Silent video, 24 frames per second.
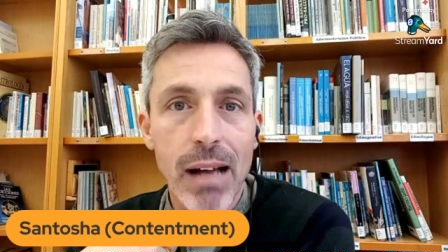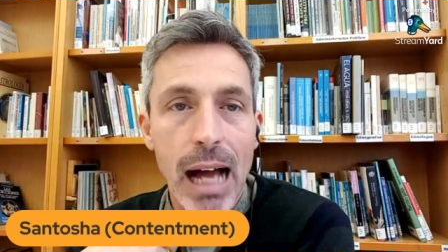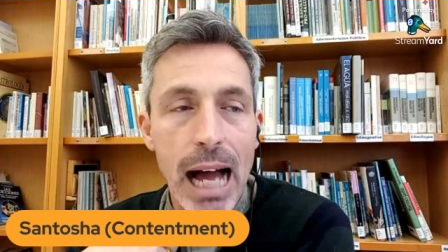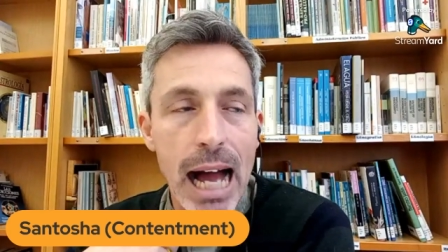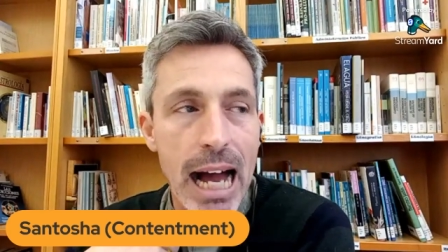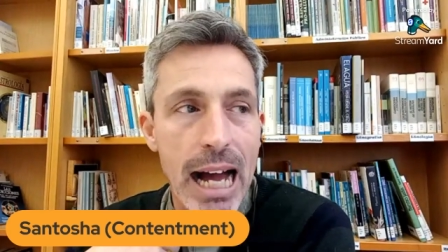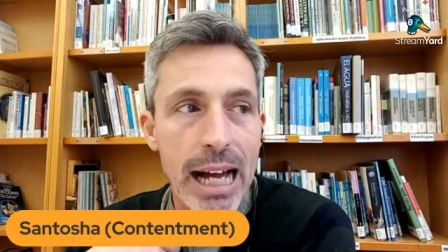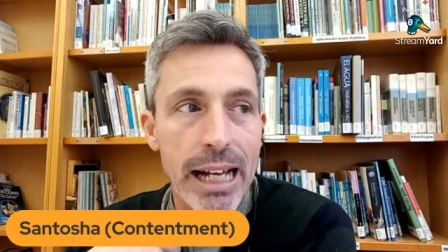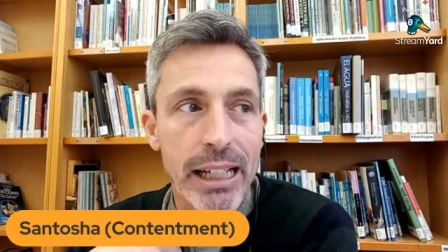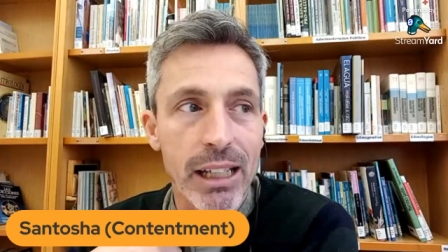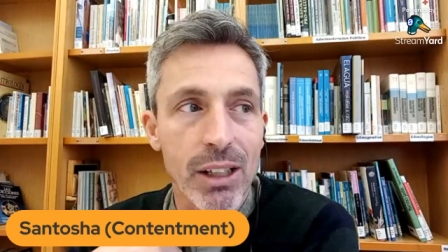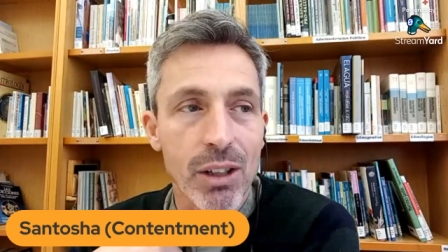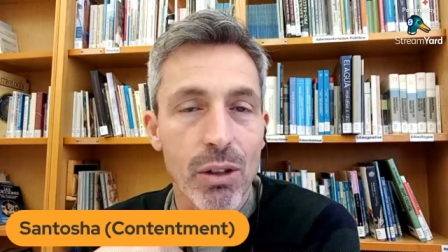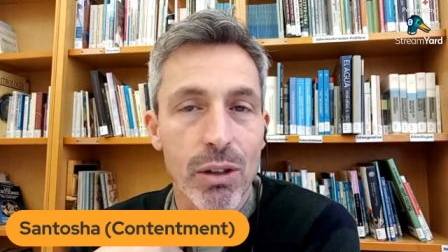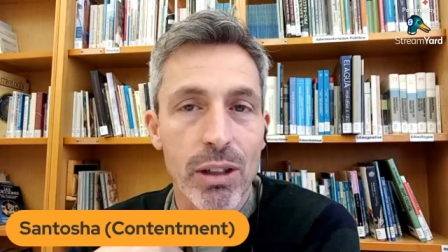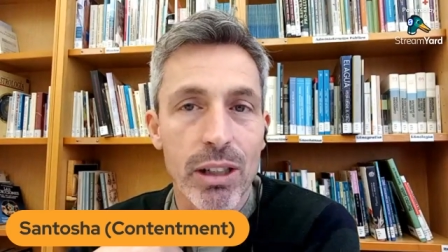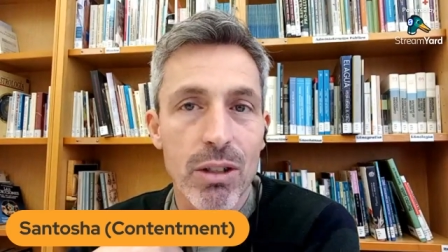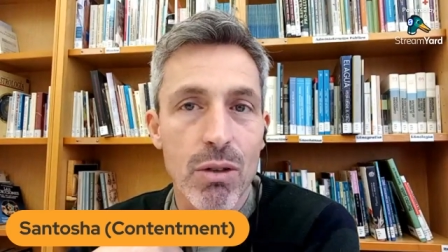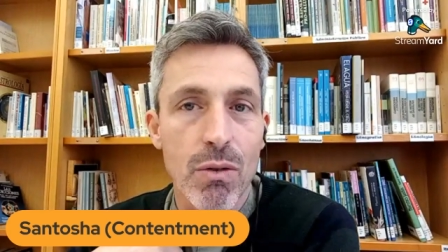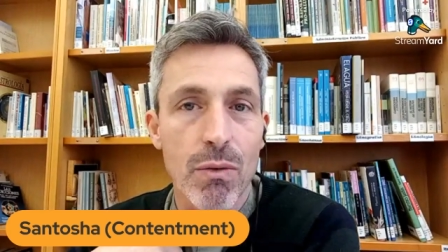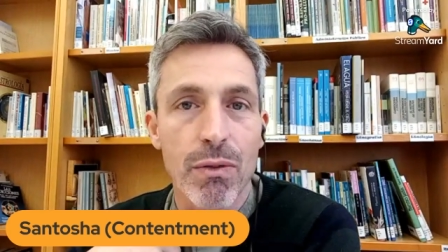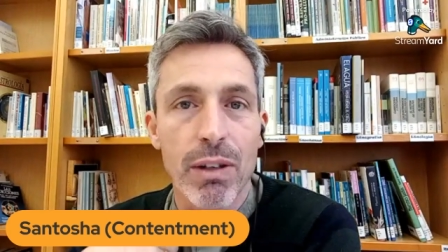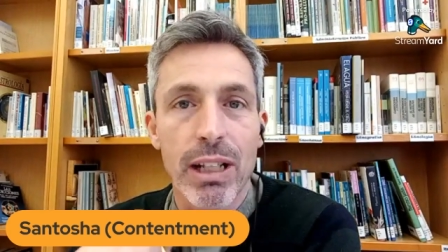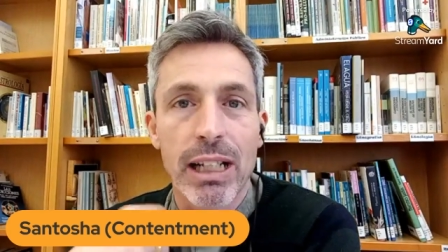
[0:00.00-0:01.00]
i'm going
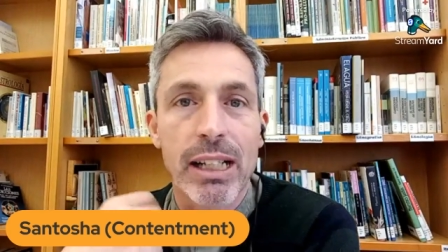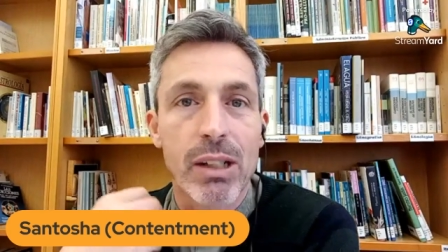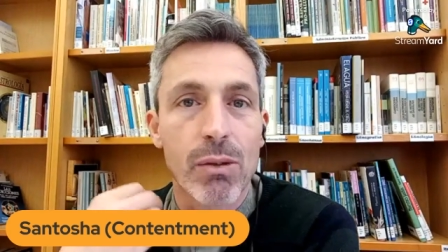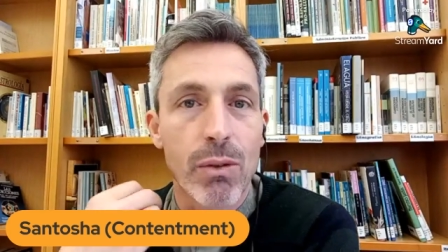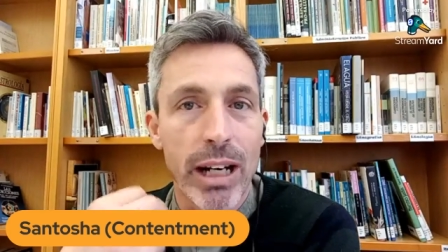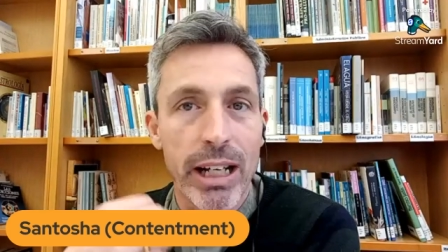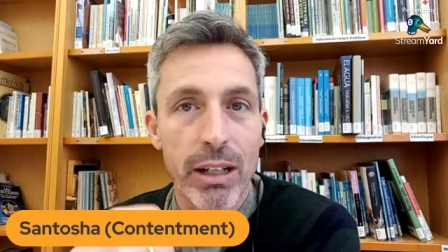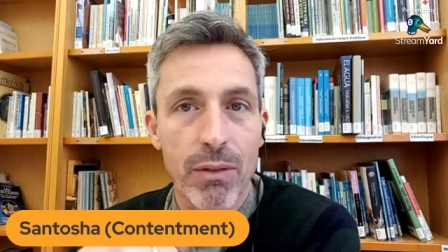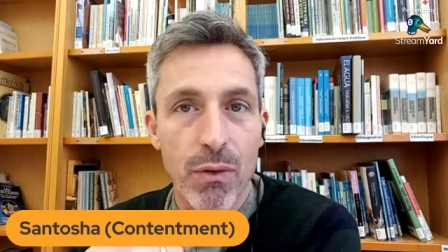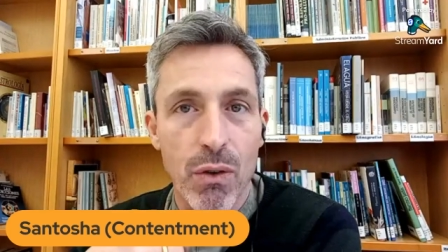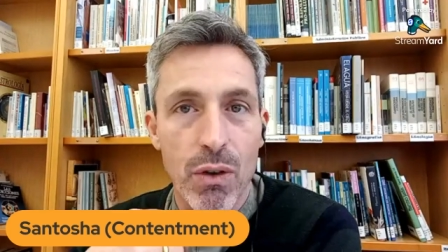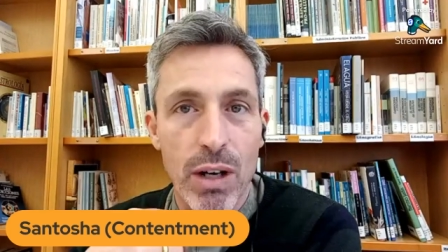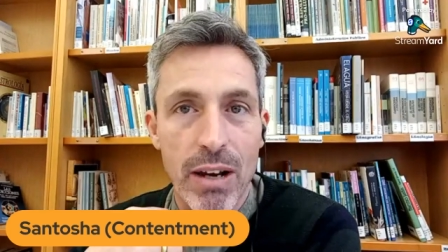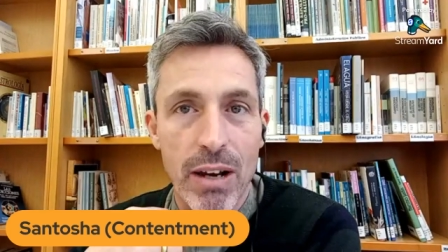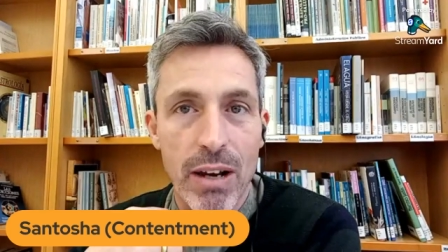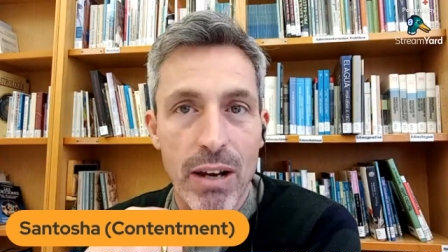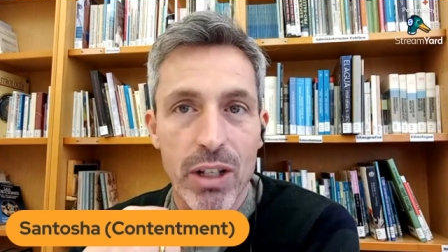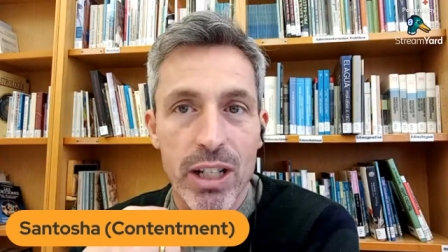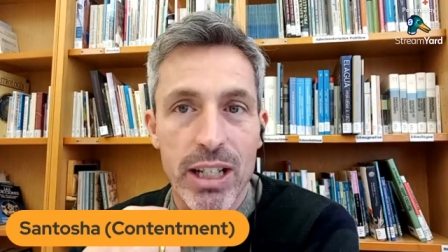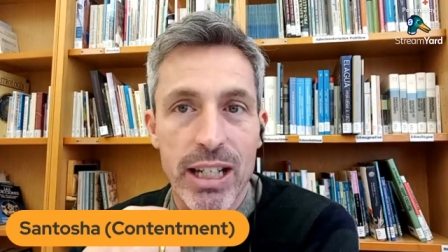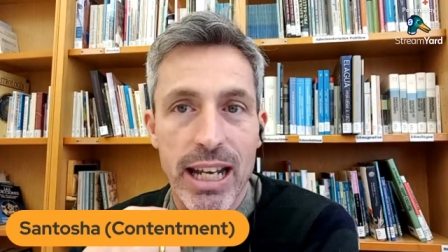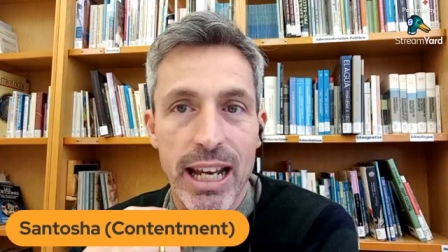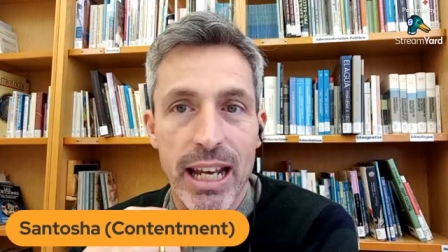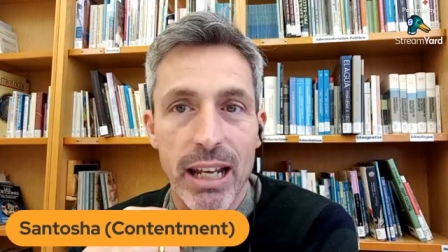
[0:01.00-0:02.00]
to feel grateful
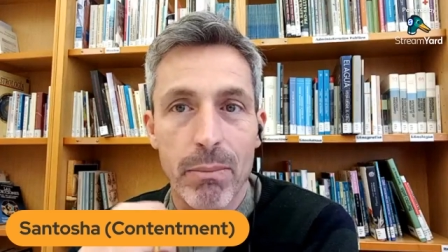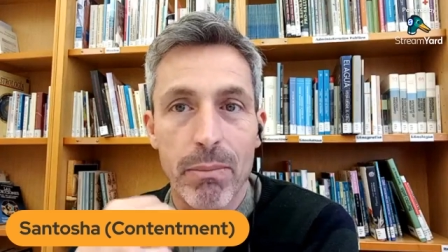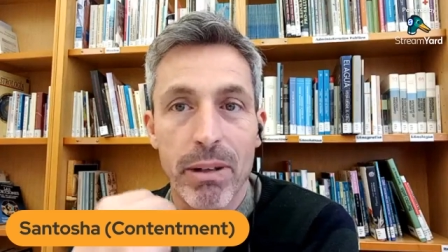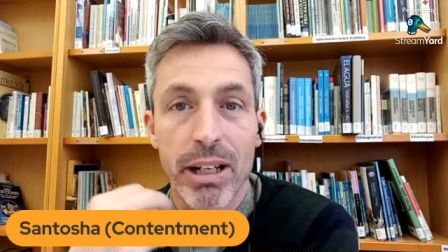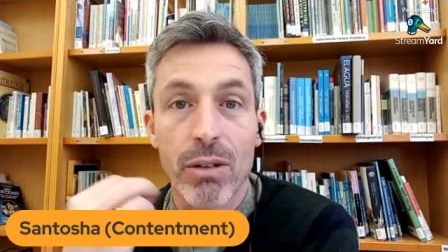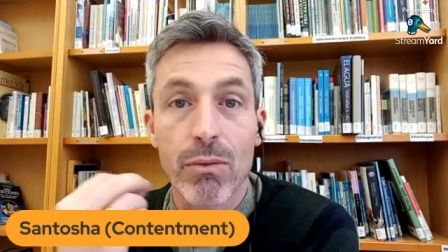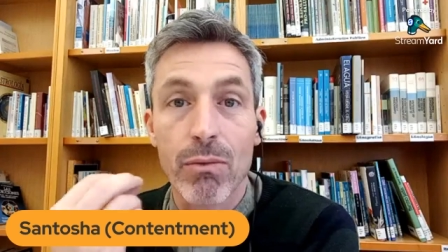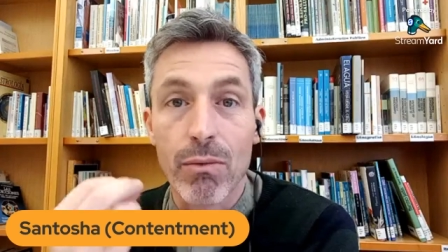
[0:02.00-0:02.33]
every day but